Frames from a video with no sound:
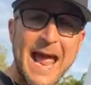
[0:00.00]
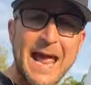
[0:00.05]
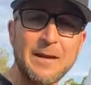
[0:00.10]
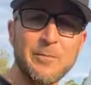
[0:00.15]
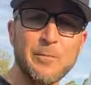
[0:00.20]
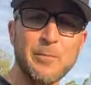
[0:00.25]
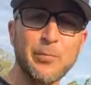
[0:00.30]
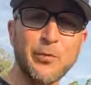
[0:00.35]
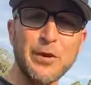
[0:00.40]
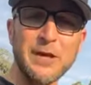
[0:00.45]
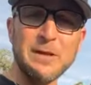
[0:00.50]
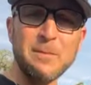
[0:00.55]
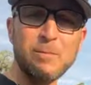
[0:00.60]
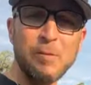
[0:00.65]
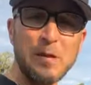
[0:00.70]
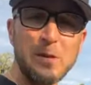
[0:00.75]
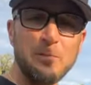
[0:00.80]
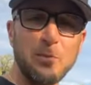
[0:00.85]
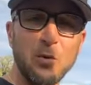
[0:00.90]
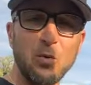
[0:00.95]
and bring
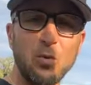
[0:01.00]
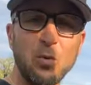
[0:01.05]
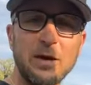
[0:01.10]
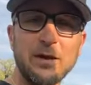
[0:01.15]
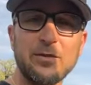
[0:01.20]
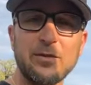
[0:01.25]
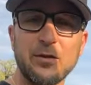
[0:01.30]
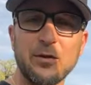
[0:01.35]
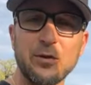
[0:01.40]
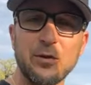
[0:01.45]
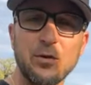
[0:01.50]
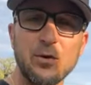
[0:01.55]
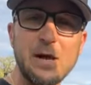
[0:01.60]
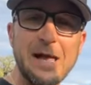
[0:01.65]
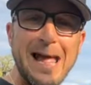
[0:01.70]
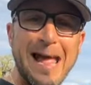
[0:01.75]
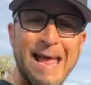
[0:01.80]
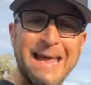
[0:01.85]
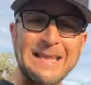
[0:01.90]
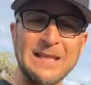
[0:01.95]
people with you
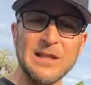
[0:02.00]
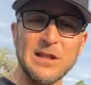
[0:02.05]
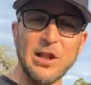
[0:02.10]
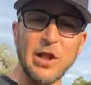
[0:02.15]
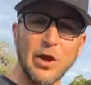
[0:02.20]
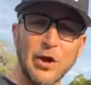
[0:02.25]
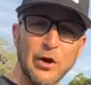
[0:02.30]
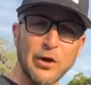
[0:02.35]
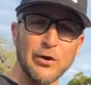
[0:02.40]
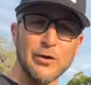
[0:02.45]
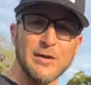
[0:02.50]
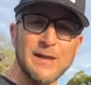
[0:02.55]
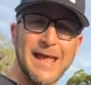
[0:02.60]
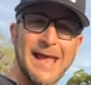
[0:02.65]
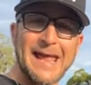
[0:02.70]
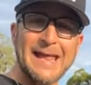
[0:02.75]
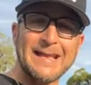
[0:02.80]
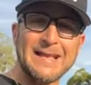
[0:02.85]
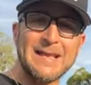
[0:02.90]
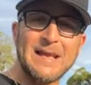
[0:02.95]
and learn
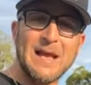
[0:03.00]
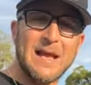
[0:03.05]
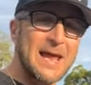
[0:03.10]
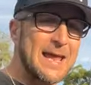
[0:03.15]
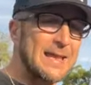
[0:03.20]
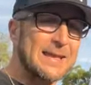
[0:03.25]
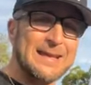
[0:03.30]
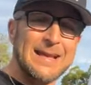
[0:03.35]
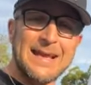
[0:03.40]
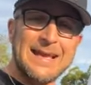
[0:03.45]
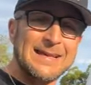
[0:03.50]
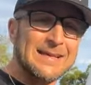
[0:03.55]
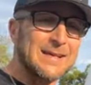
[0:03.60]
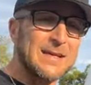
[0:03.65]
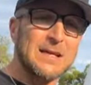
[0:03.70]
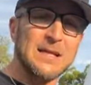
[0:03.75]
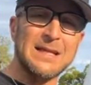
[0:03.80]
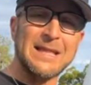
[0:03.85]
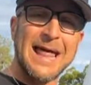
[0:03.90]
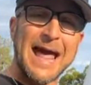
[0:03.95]

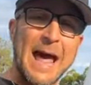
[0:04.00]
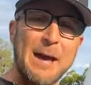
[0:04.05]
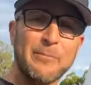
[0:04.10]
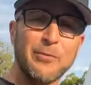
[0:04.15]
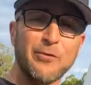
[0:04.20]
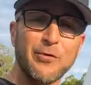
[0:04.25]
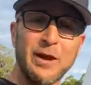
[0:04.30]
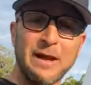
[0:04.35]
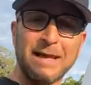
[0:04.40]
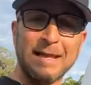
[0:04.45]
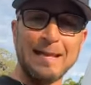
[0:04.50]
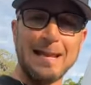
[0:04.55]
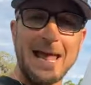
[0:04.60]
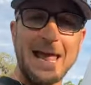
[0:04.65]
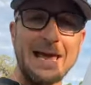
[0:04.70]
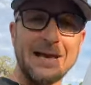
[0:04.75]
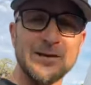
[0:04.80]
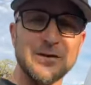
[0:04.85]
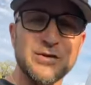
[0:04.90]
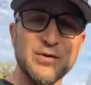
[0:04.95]
and collaborate
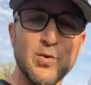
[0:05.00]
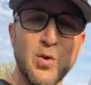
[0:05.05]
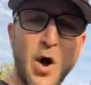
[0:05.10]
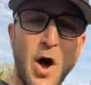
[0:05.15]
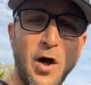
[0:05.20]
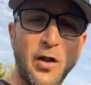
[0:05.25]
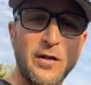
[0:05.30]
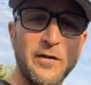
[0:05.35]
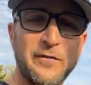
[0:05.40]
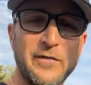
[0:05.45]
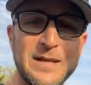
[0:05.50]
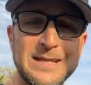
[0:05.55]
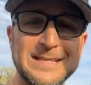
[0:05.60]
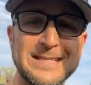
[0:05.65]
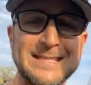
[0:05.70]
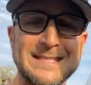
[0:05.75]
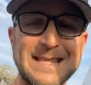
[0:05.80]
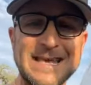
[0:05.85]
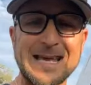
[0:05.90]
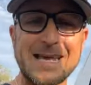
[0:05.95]
and do all of
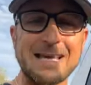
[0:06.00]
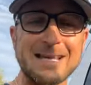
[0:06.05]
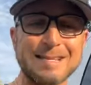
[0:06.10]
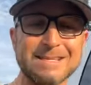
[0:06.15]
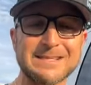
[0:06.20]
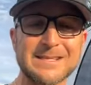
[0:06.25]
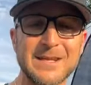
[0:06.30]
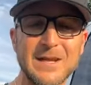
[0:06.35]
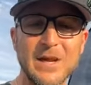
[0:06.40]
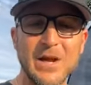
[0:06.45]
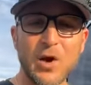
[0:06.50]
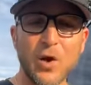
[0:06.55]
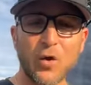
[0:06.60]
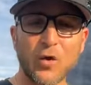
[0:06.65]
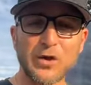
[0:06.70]
these things.